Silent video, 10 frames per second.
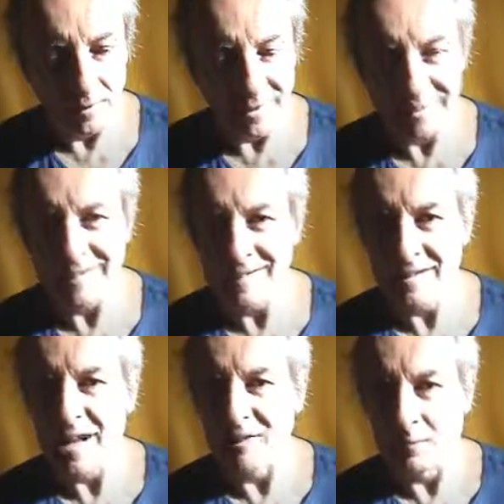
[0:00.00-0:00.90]
It is
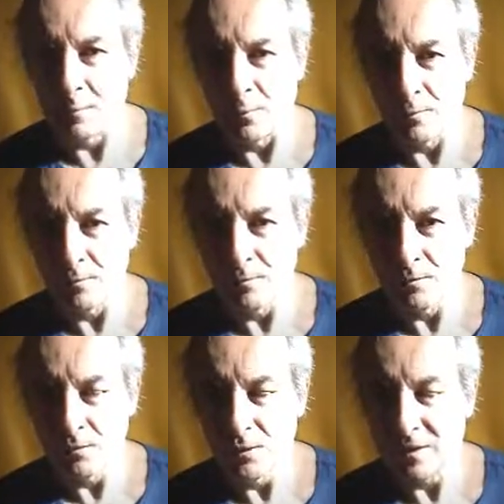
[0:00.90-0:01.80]
laughable,
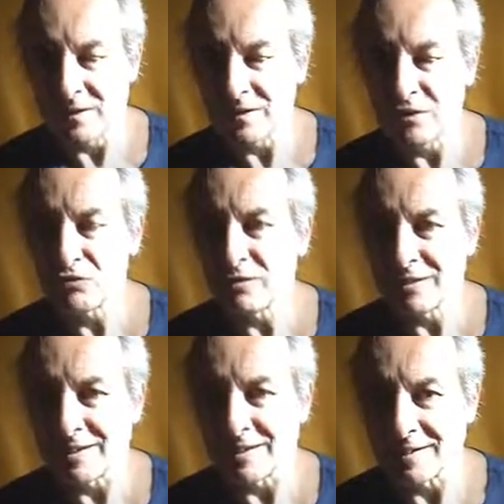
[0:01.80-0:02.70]
it is
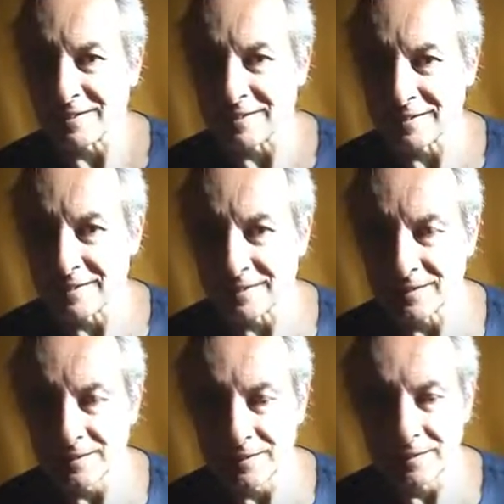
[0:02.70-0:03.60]
ridiculous,
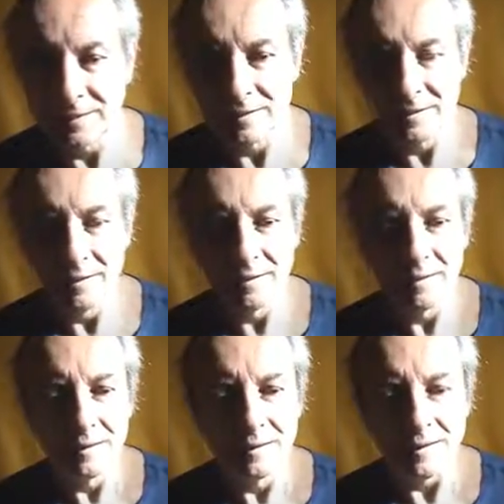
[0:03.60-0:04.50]

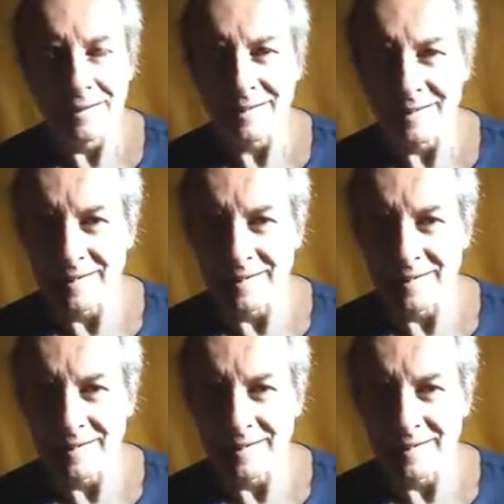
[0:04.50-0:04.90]
it is